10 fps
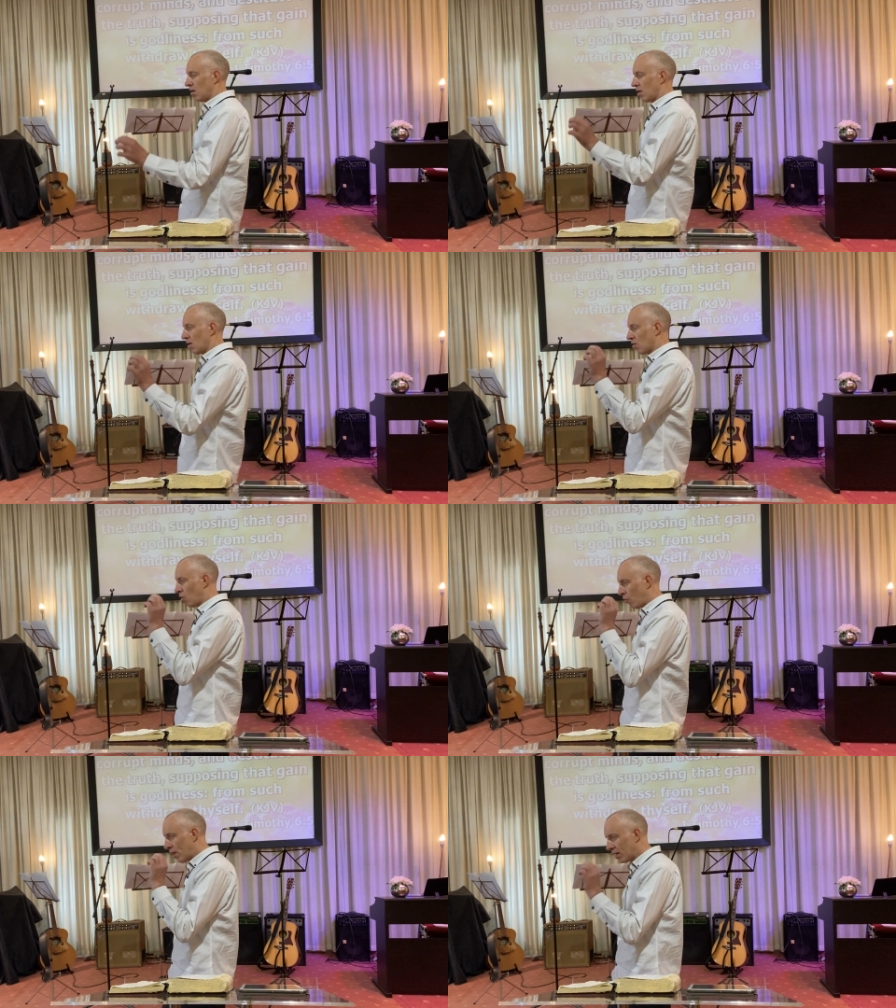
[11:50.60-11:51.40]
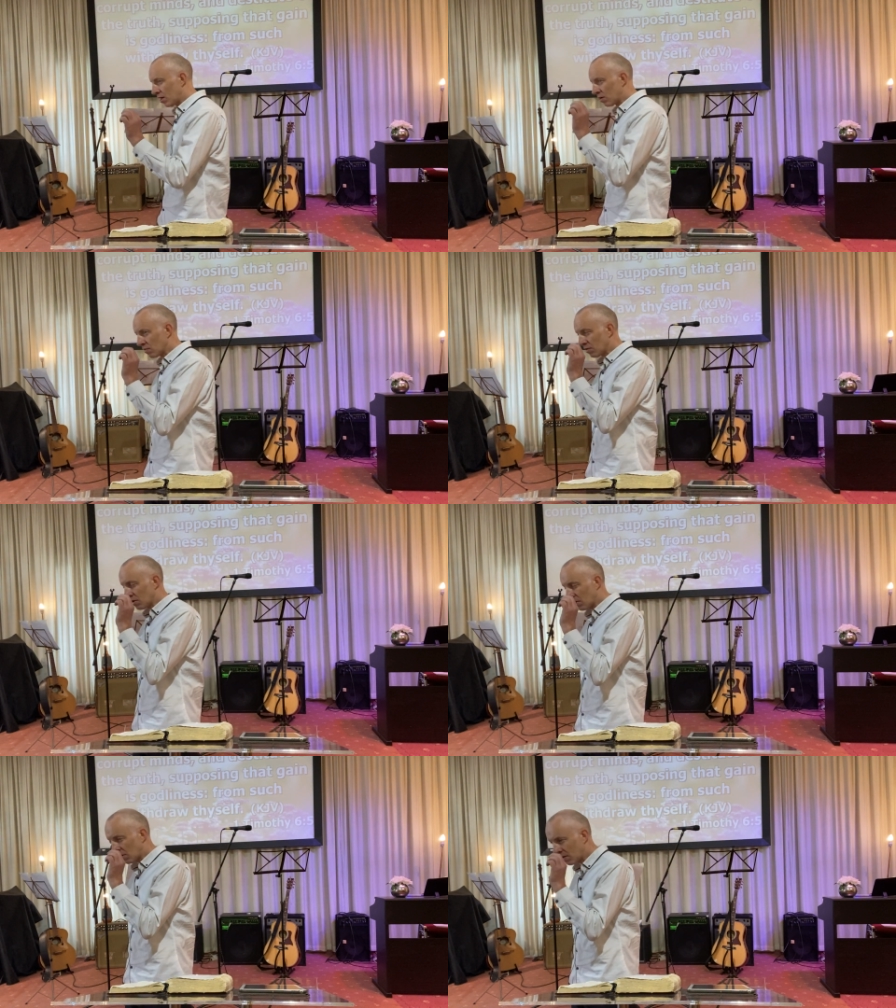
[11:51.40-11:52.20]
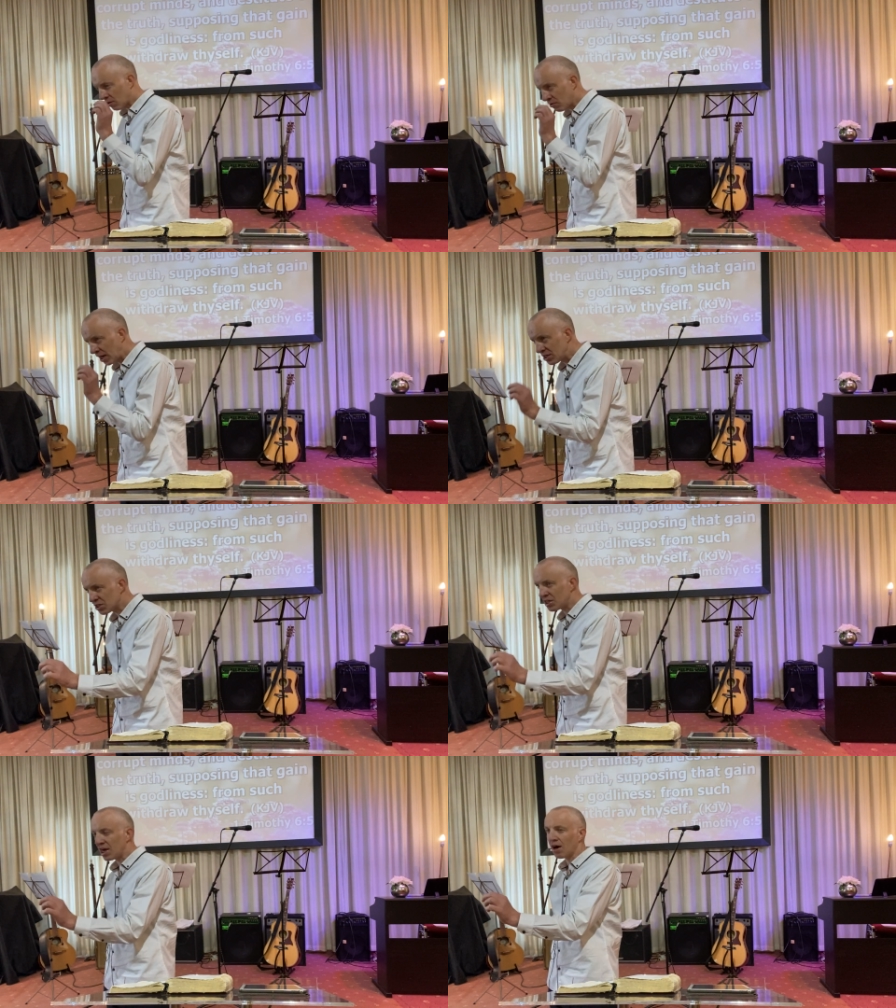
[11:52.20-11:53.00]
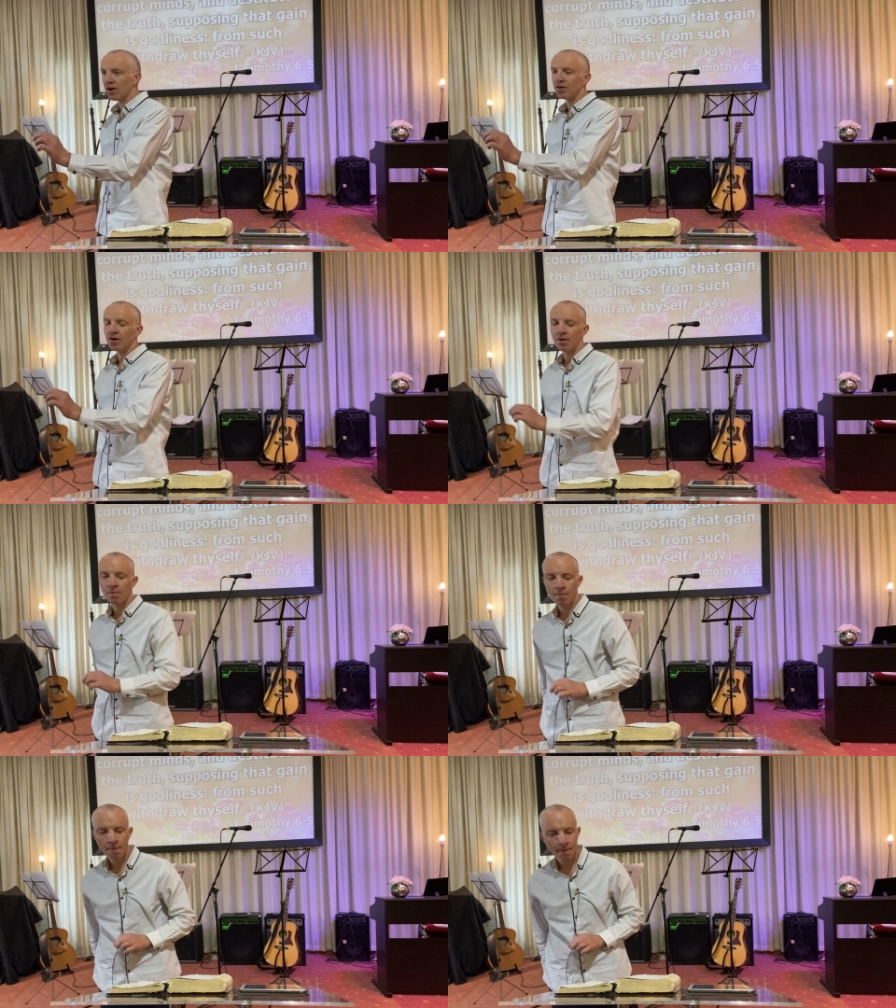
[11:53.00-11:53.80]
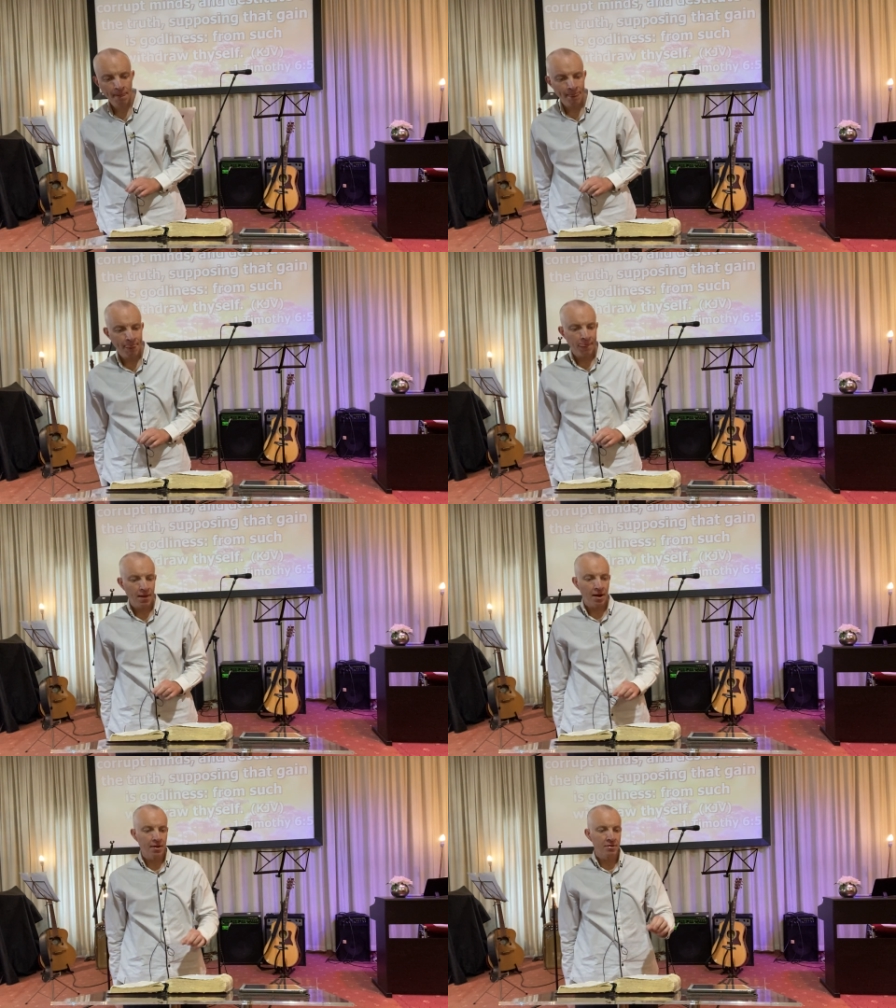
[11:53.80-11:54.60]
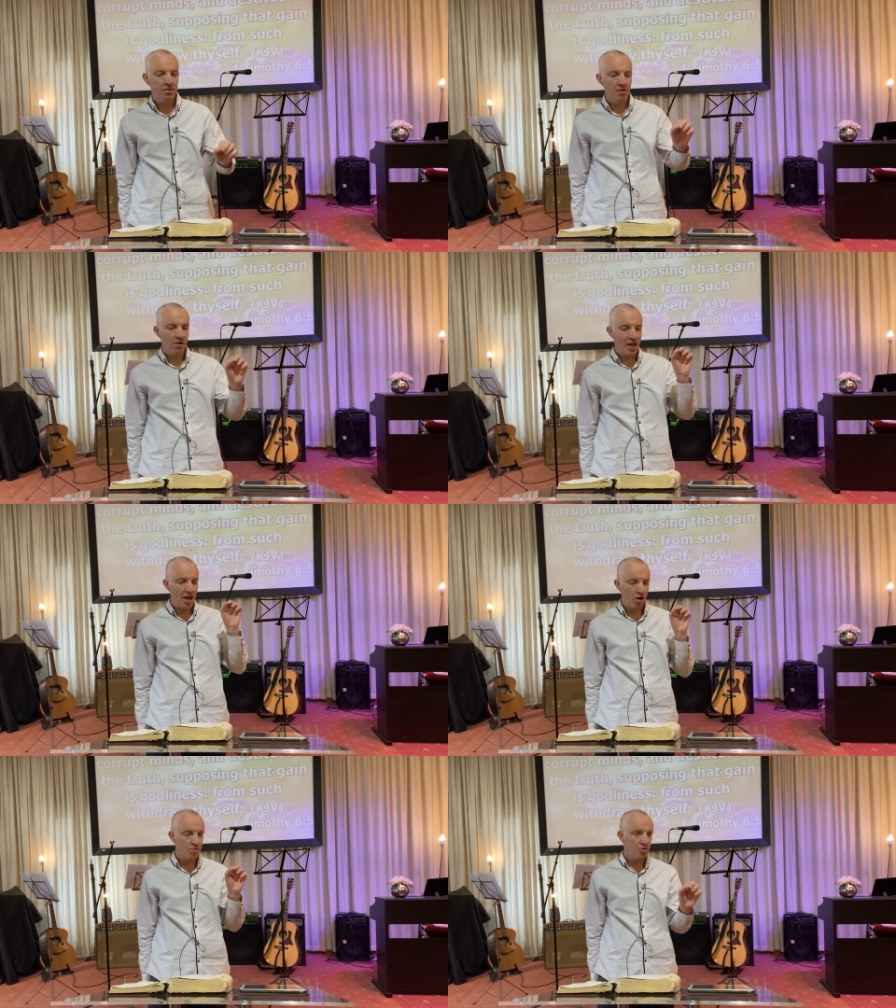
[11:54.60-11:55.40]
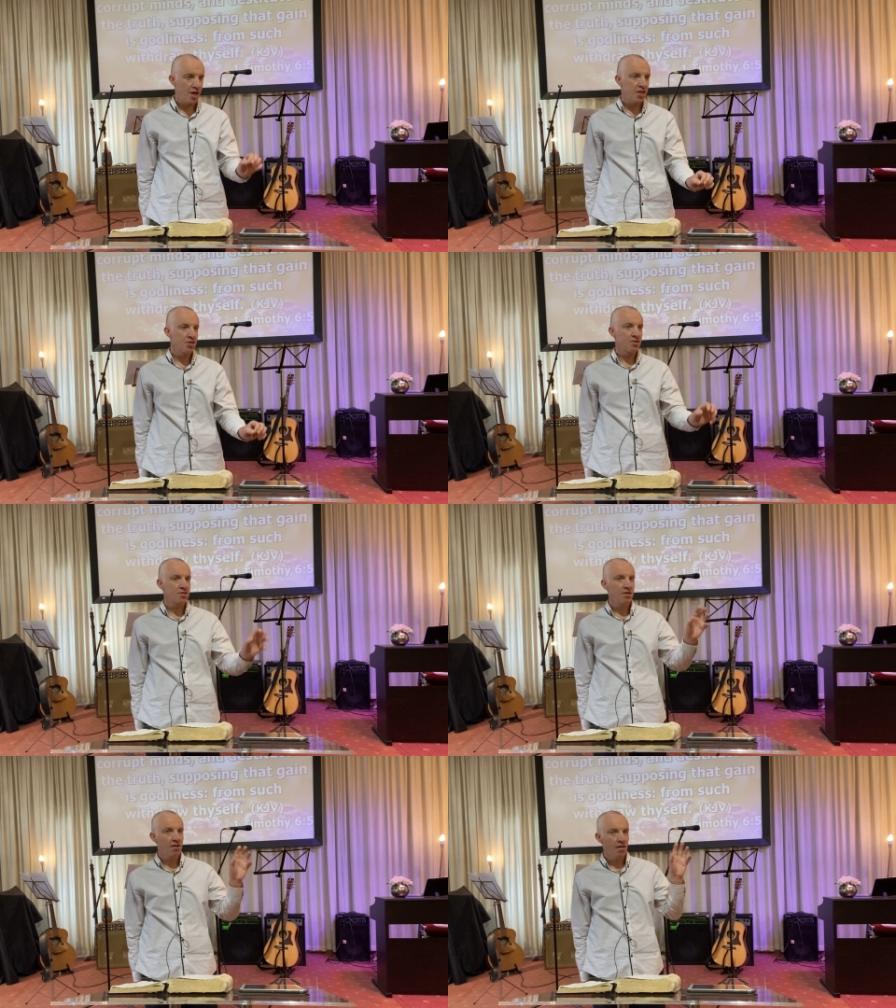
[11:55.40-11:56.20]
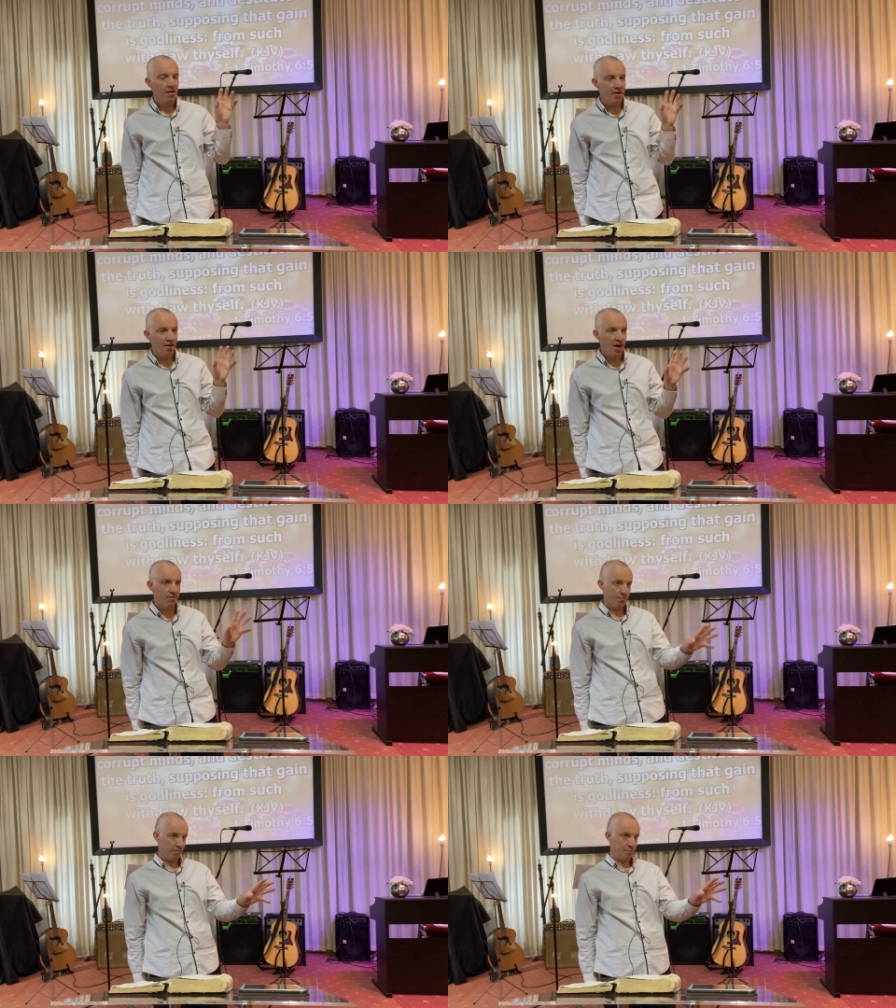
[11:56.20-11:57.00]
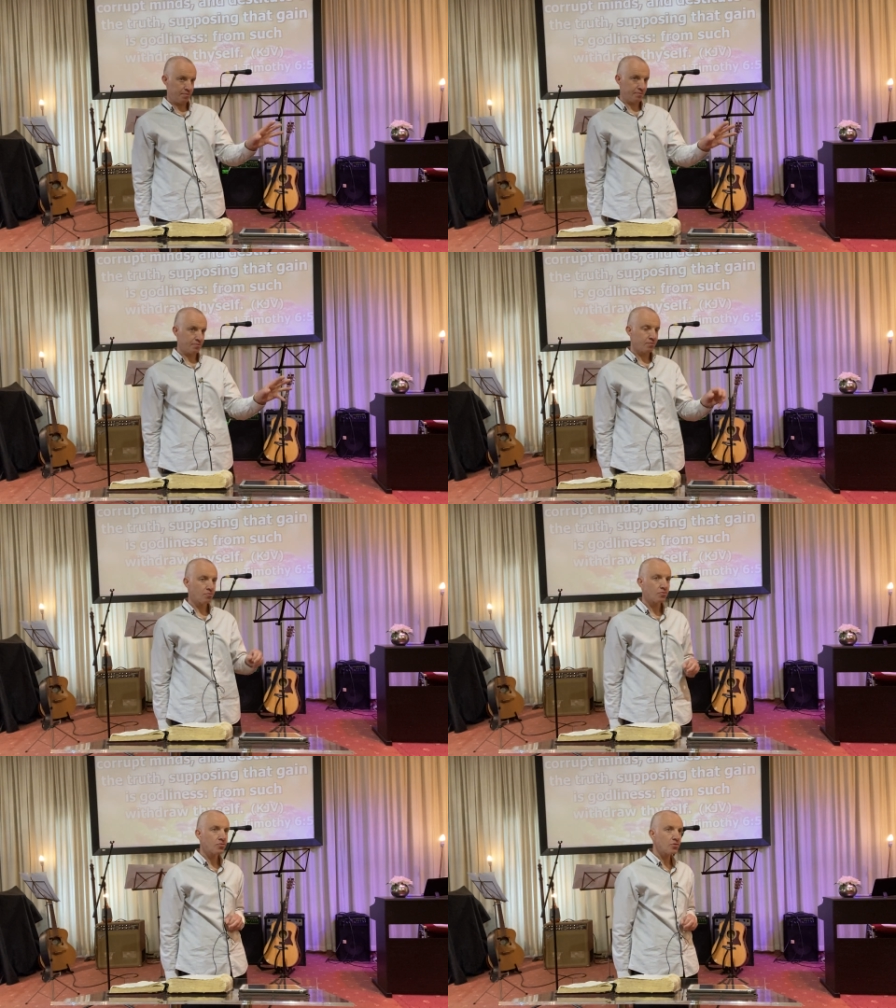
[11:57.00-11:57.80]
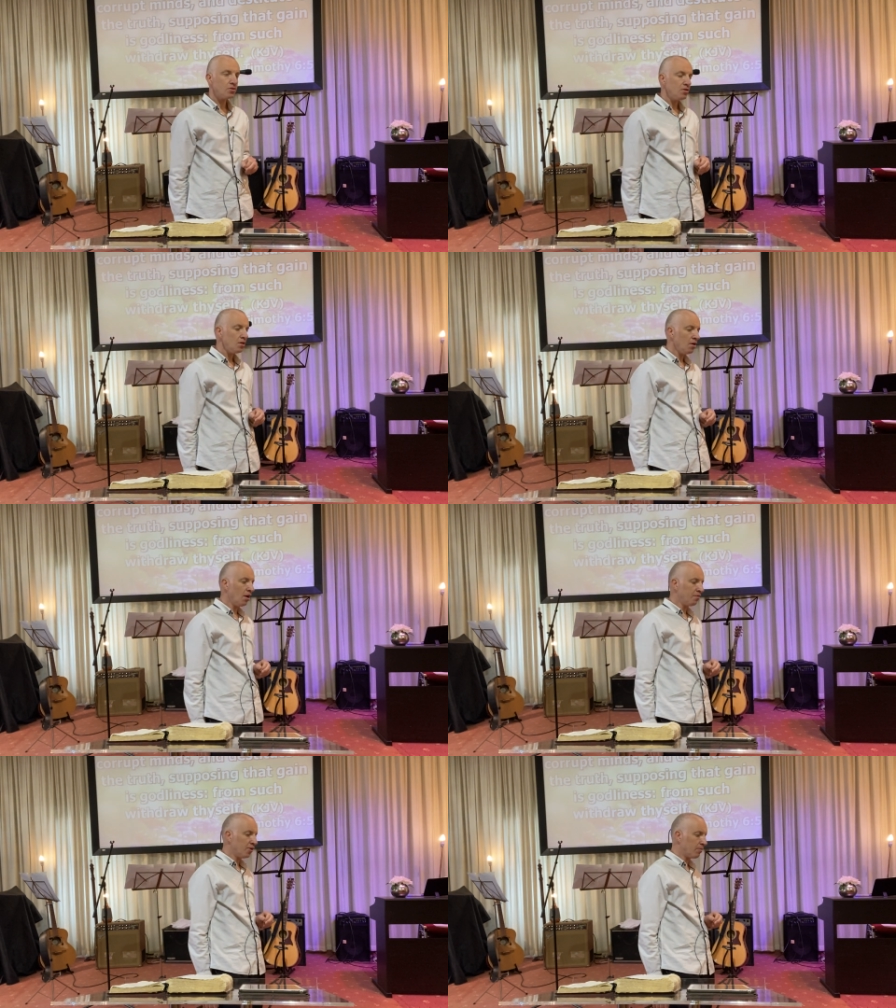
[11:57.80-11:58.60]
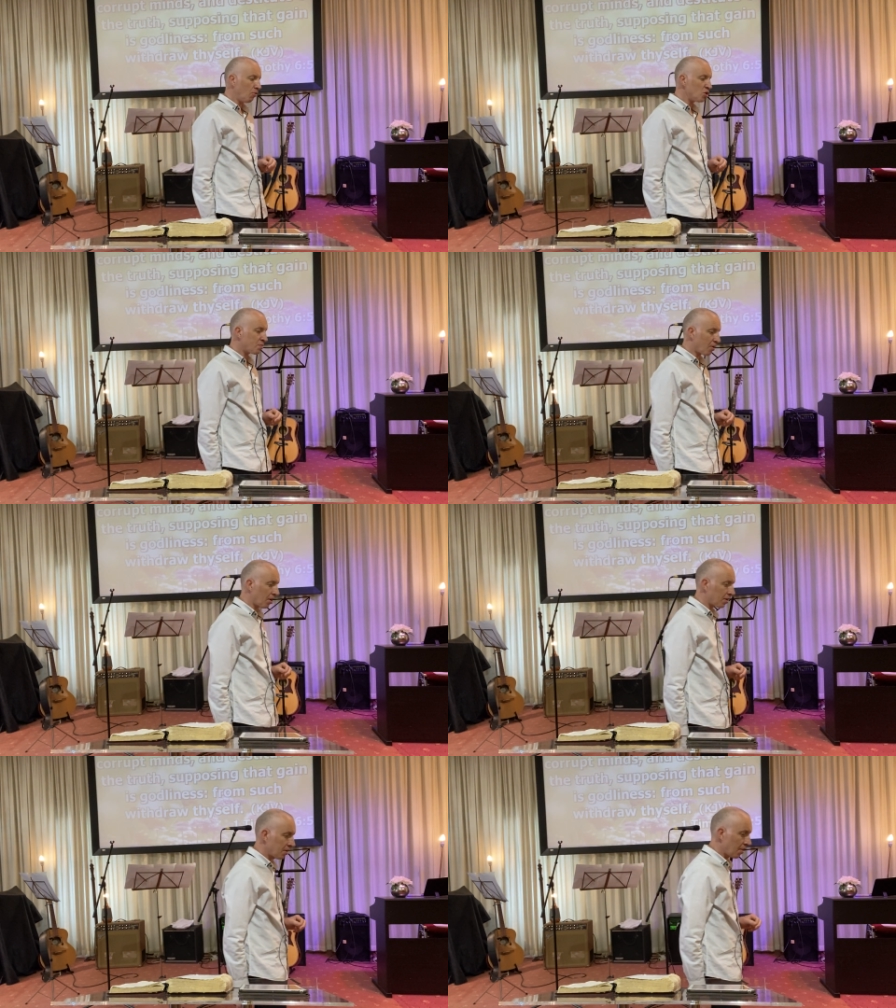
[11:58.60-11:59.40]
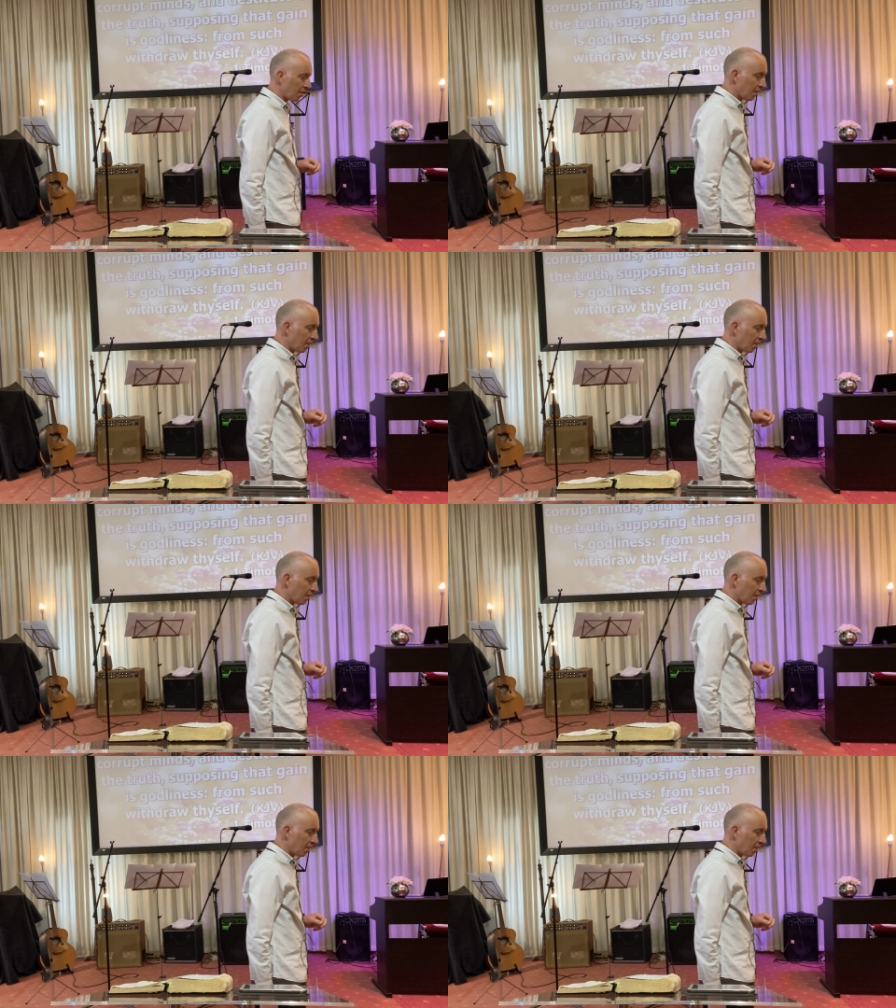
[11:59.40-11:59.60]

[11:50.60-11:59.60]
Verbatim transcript: uh, growing in Christ's character, and laying up treasures in heaven. Okay. And for the most part,